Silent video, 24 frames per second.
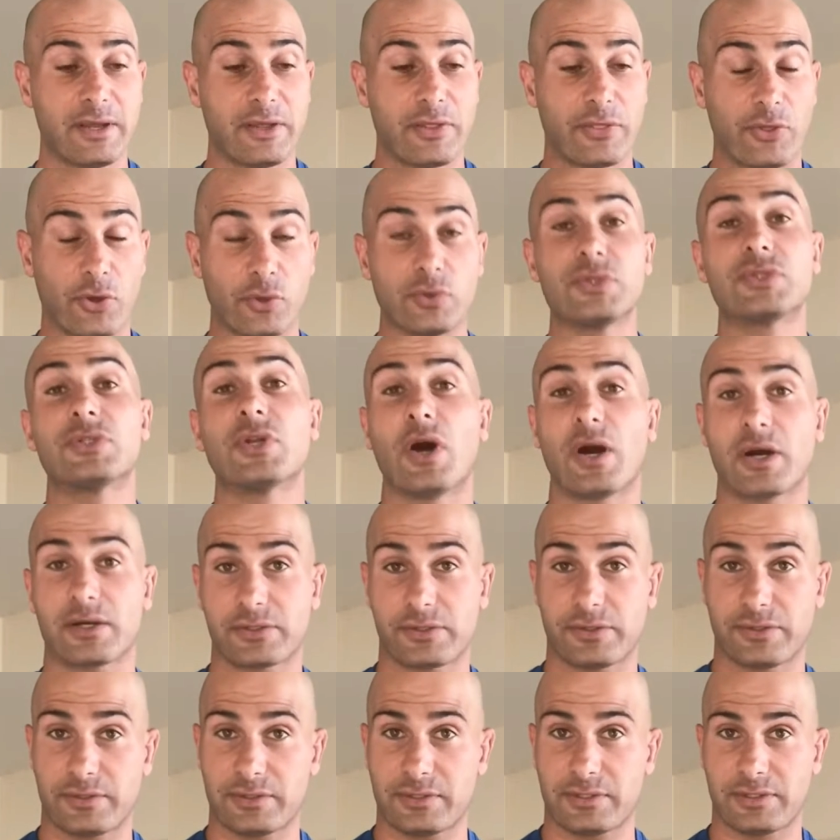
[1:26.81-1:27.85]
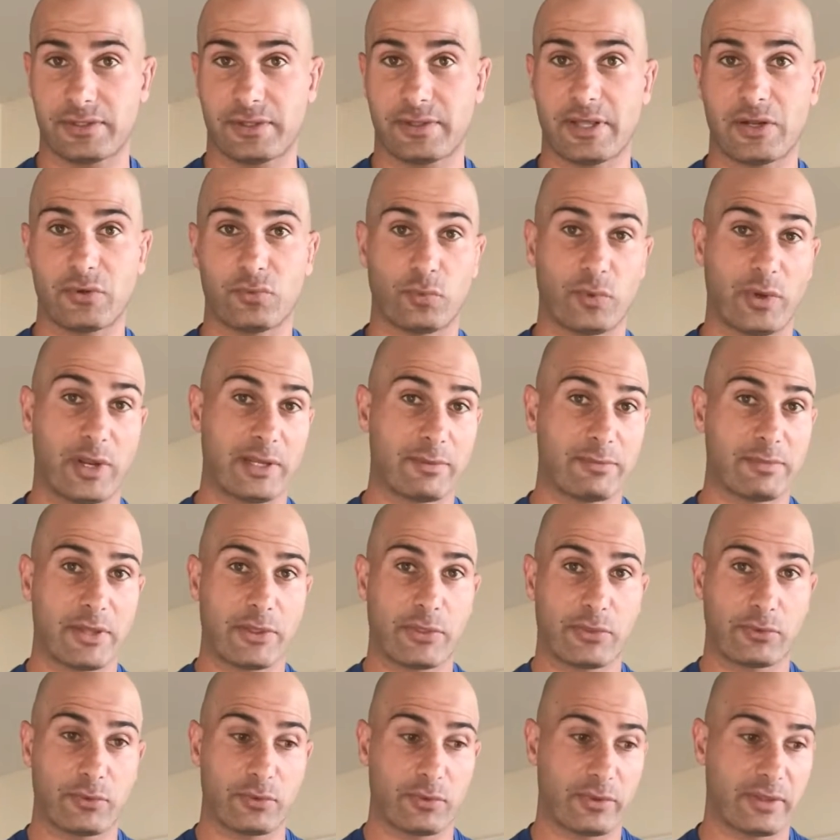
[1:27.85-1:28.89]
Those doctors then ran me
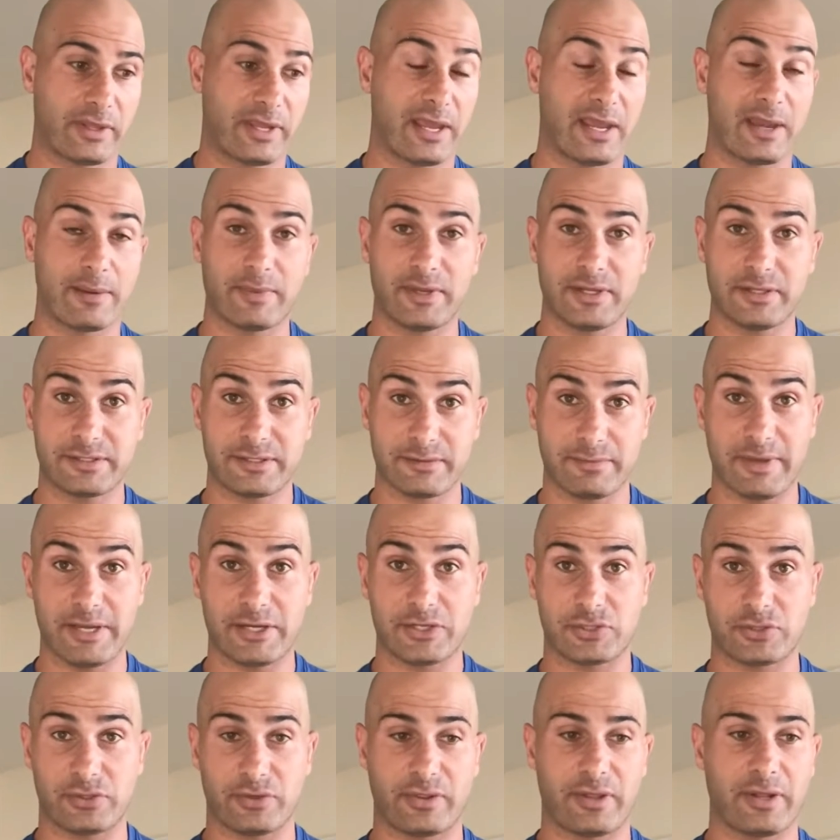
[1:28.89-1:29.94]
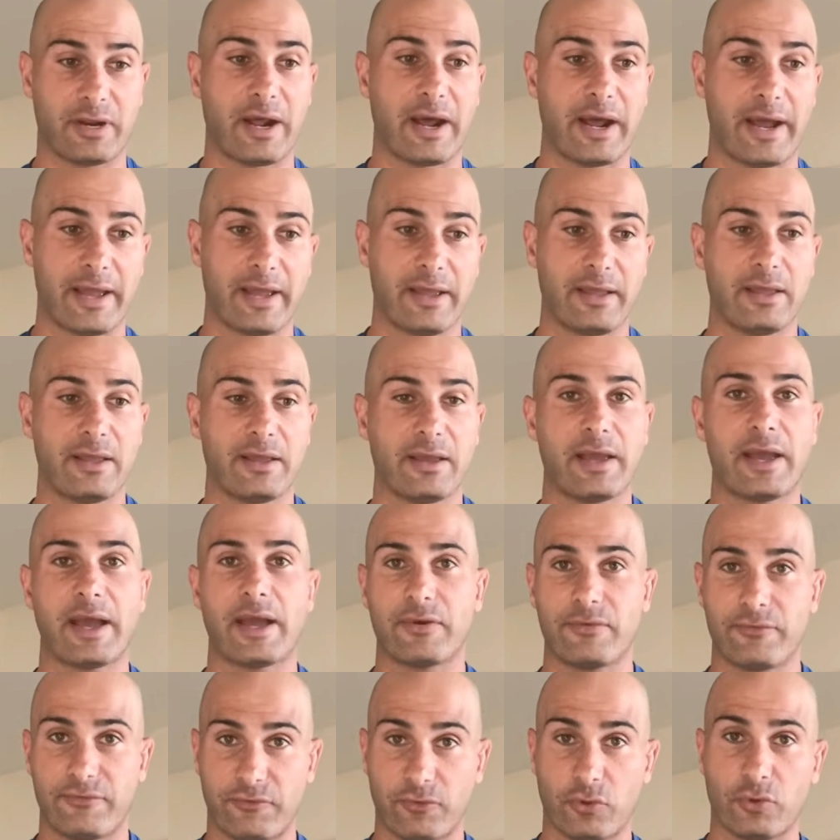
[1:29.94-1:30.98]
through the gamut to make sure that I
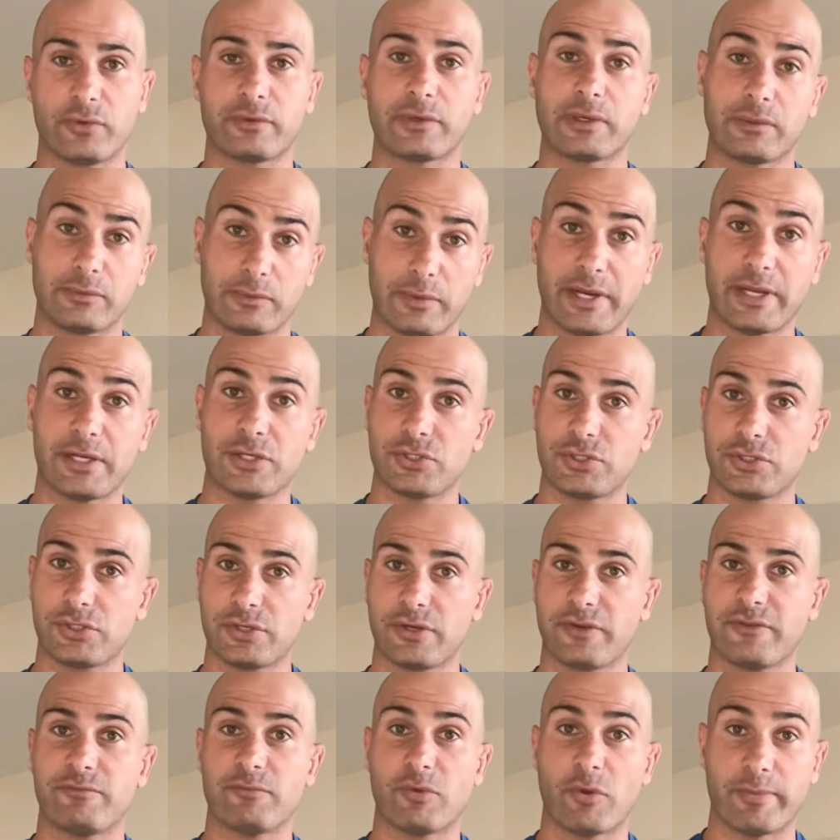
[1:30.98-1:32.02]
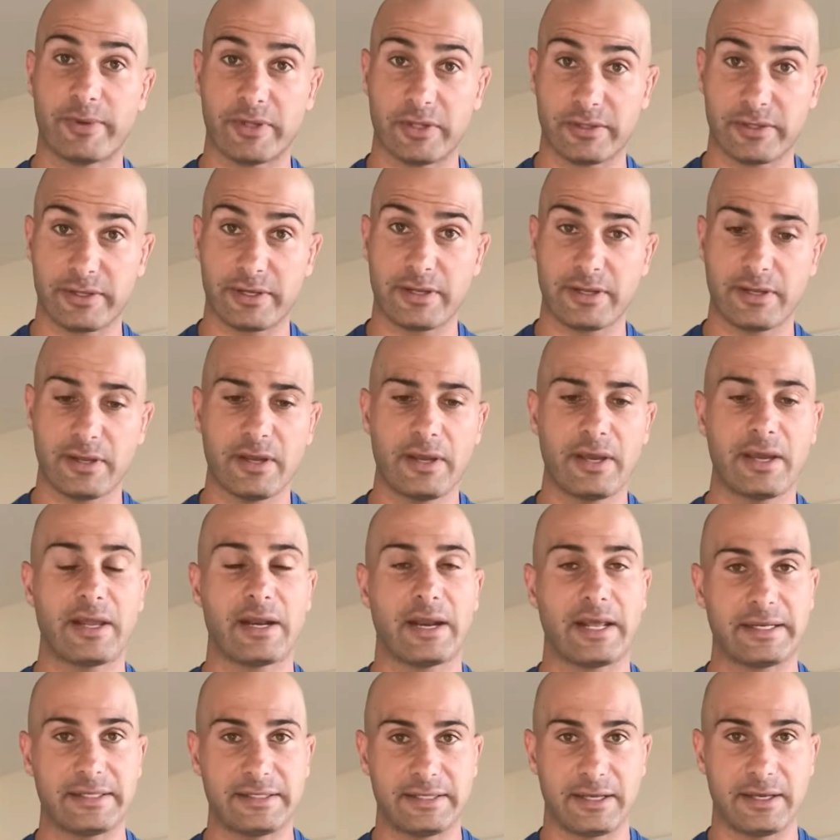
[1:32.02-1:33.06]
had full range of mobility, and
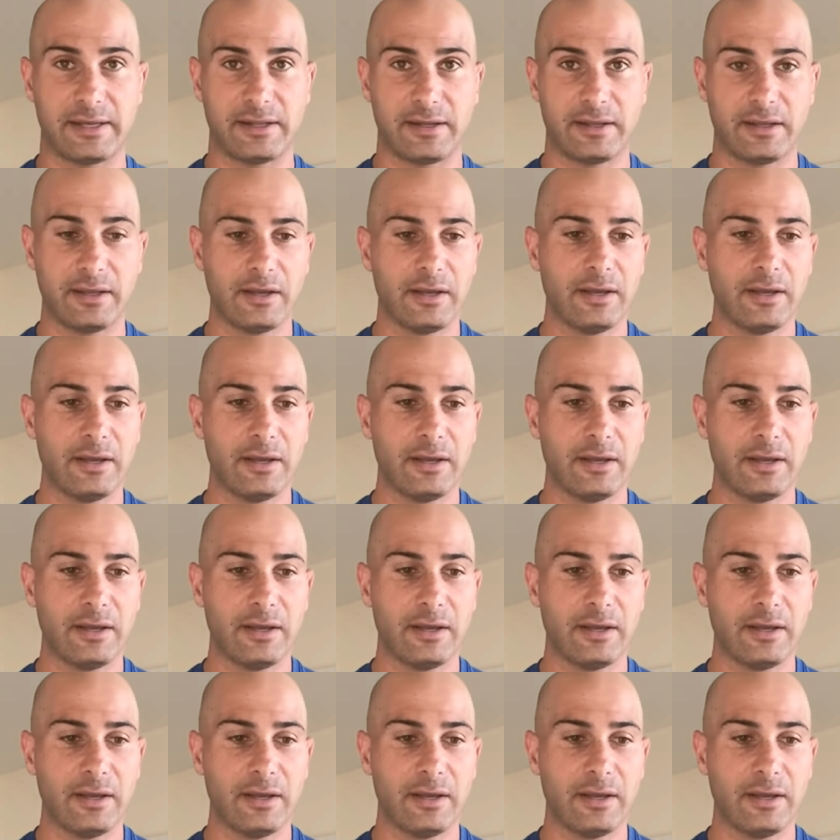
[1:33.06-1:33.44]
I did.